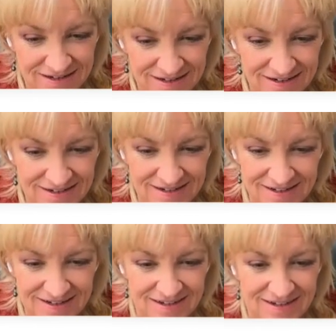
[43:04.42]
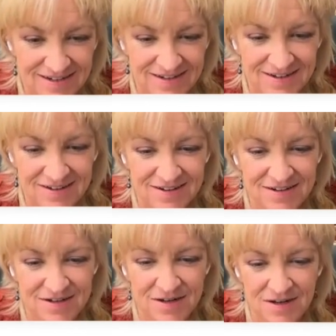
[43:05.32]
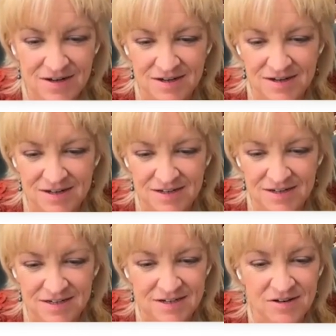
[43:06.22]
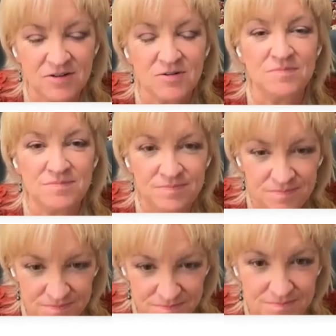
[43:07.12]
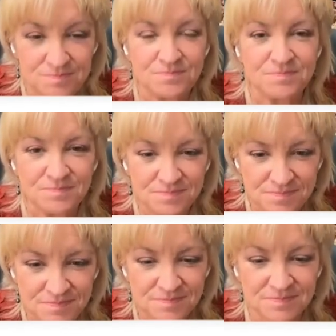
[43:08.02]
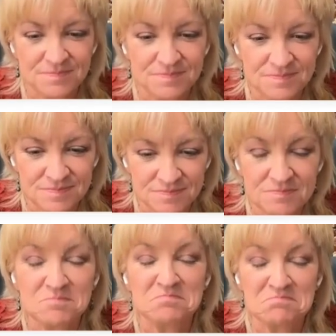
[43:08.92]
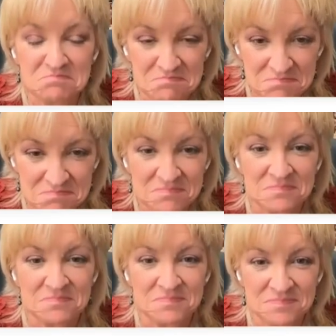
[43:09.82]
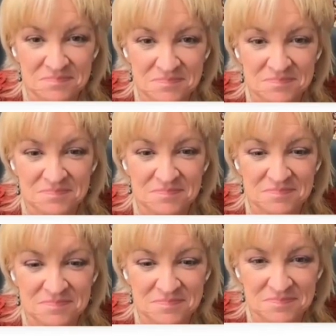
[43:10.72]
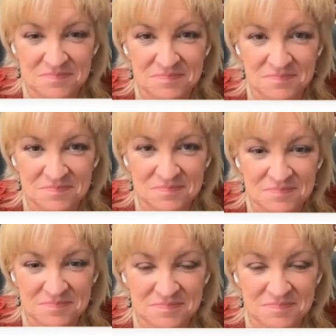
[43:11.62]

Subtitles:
(silent)